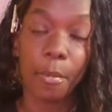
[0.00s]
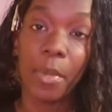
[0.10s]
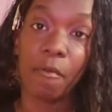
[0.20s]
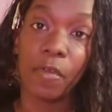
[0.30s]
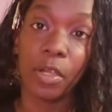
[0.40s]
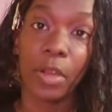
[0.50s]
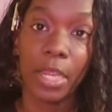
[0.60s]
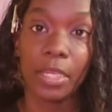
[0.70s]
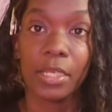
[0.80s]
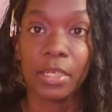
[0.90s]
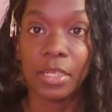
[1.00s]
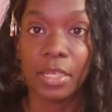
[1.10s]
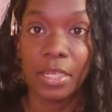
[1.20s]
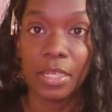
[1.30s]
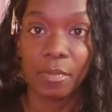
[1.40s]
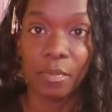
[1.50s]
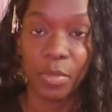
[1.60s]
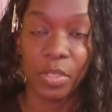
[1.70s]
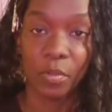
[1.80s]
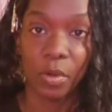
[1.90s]
my vendor actually
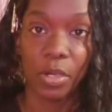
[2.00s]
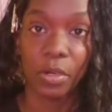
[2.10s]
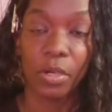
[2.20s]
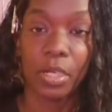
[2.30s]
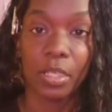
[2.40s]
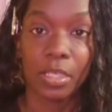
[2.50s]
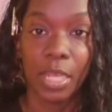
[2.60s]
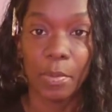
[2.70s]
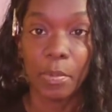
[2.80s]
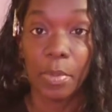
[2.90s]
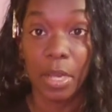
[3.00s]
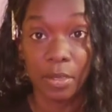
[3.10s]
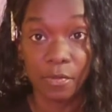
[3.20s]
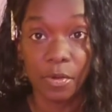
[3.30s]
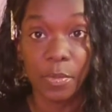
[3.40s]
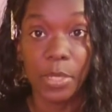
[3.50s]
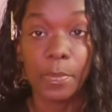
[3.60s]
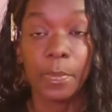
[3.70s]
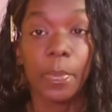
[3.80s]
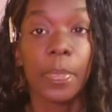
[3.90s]
is working on another type of box for me.
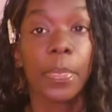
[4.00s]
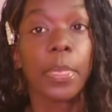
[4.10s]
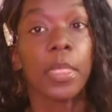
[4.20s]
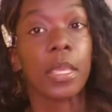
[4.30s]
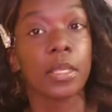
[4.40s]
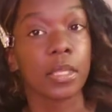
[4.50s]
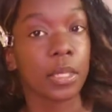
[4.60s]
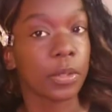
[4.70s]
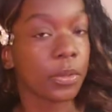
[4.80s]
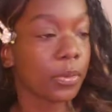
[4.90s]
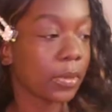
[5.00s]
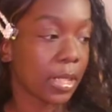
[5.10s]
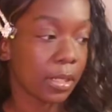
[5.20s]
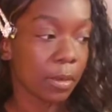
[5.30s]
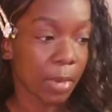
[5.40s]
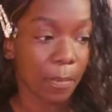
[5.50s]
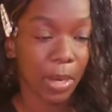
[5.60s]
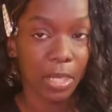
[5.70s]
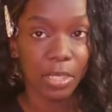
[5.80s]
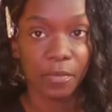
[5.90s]
So these are my
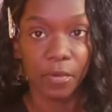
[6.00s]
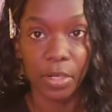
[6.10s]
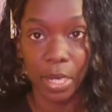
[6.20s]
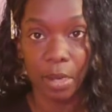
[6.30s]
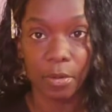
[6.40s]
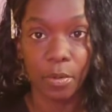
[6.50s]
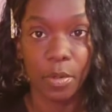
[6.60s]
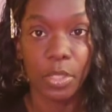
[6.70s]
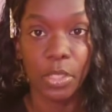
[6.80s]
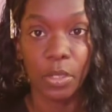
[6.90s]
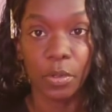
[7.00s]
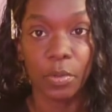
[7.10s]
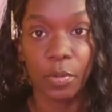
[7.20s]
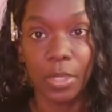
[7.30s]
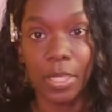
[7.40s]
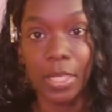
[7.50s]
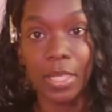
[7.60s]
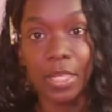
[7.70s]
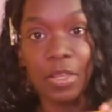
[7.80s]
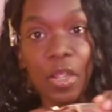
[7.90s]
boxes for now. So, and
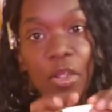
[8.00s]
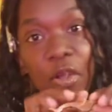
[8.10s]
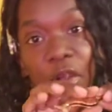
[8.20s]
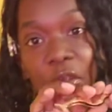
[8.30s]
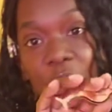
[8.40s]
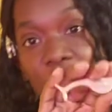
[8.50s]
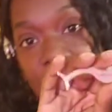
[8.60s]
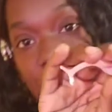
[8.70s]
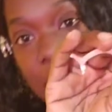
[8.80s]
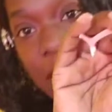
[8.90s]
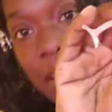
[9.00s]
then your girl got